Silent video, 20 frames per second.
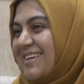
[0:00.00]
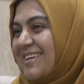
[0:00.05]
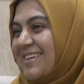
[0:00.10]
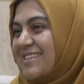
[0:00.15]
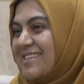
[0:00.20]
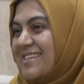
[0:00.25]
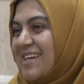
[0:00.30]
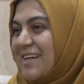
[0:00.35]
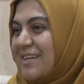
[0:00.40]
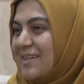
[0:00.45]
can
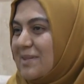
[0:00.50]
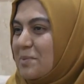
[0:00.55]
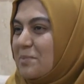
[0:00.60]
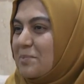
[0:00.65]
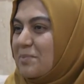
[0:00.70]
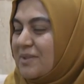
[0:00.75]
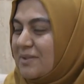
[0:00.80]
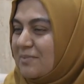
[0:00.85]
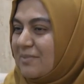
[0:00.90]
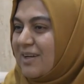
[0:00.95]
pay for
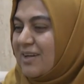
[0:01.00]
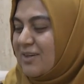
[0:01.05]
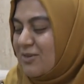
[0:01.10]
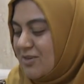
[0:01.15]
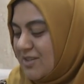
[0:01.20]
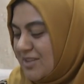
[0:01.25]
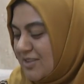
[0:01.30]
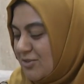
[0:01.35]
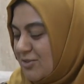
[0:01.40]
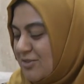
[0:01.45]
fertility
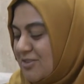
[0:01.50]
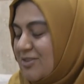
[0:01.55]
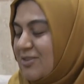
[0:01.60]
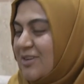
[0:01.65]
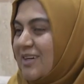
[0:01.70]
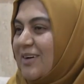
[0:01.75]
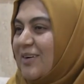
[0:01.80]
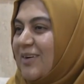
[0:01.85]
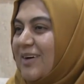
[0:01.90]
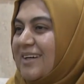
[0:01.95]
treatments
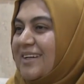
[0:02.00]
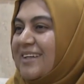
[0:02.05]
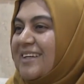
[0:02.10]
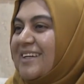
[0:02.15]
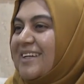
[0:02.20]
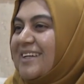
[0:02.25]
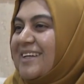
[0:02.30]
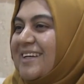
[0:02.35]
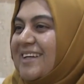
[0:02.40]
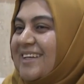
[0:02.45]
to have a
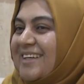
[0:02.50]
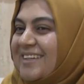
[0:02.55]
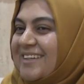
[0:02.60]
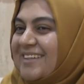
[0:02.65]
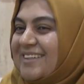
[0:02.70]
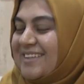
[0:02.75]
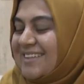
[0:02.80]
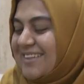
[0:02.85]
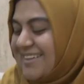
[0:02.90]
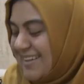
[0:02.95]
second
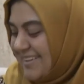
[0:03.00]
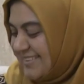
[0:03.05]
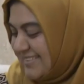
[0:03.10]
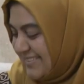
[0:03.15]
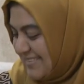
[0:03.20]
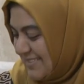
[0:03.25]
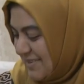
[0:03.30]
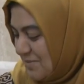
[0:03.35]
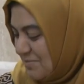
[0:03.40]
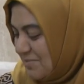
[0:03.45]
child.
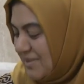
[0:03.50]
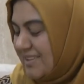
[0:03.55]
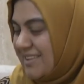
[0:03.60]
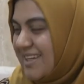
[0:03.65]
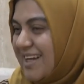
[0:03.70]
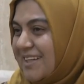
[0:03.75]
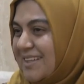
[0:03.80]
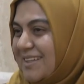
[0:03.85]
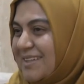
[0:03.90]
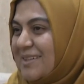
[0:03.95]
If we
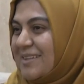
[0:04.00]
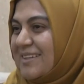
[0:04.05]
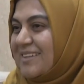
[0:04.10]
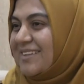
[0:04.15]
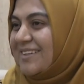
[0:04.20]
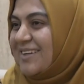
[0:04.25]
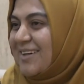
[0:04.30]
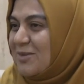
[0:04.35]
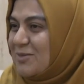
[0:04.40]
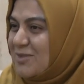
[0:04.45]
keep
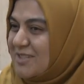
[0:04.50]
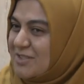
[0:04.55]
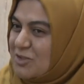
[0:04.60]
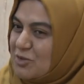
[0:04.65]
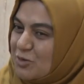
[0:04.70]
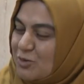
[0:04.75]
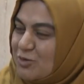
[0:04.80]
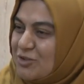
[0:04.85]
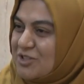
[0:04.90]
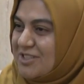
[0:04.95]
getting our
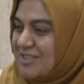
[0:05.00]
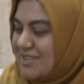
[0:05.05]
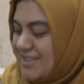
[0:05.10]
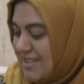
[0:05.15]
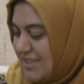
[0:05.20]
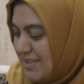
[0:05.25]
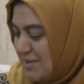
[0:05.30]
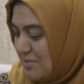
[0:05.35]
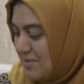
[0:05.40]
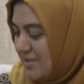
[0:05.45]
salaries as
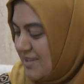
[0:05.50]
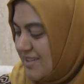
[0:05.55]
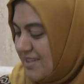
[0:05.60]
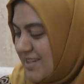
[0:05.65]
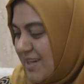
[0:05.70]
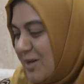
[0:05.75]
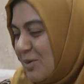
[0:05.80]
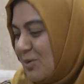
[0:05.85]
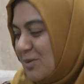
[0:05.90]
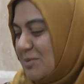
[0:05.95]
we are
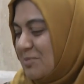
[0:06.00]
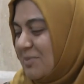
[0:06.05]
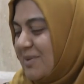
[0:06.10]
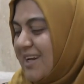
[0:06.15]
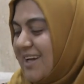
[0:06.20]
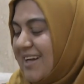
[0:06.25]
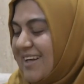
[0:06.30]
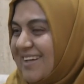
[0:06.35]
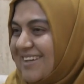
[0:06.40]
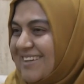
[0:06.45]
now, we'll
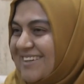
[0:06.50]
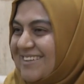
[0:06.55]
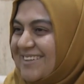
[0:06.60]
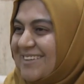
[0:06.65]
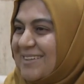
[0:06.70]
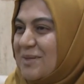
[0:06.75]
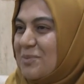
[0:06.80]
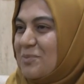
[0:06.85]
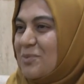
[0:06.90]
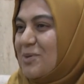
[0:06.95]
be able to
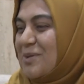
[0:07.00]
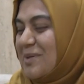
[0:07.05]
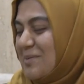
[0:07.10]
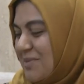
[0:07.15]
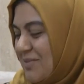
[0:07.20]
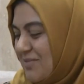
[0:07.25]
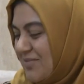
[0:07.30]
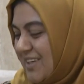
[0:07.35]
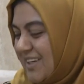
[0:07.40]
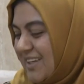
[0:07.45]
fulfill
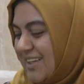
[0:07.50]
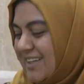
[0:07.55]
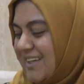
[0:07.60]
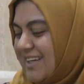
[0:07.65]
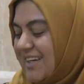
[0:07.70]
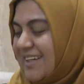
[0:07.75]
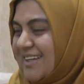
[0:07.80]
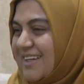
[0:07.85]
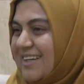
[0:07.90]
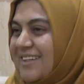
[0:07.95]
our
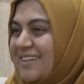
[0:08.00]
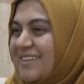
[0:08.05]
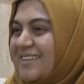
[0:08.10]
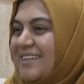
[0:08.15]
dreams.